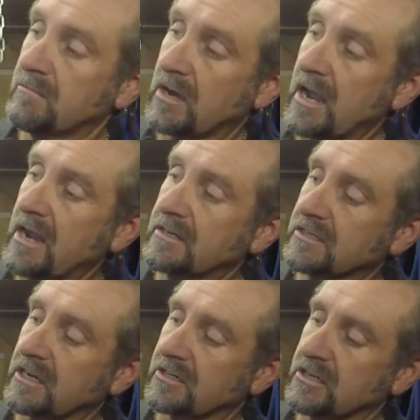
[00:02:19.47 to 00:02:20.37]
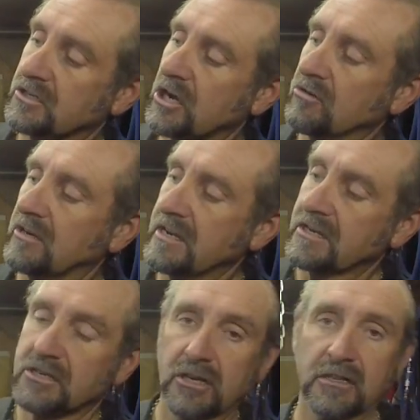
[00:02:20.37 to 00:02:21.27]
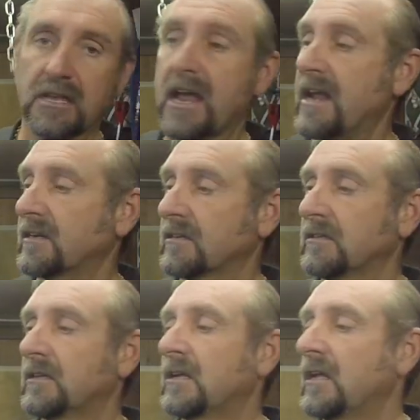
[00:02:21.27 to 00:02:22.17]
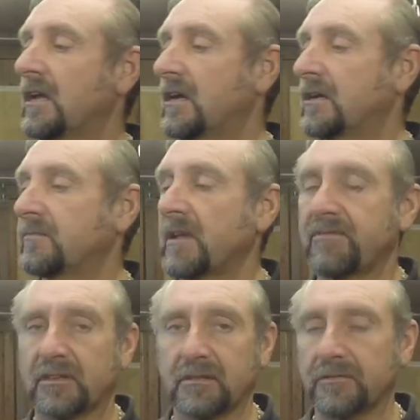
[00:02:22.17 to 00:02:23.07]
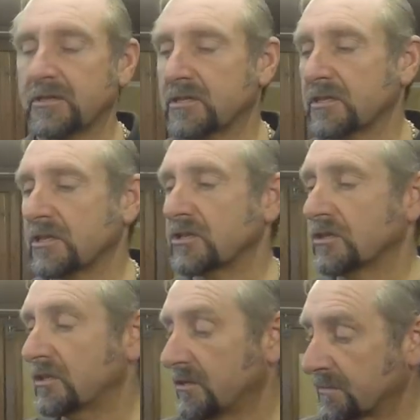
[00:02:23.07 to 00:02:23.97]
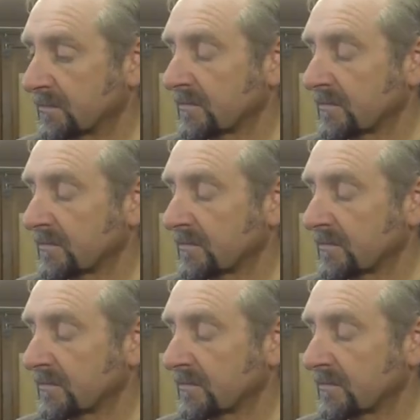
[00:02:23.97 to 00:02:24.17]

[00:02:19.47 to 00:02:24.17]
my hand is actually totally inside the handle. Everything fits as it should.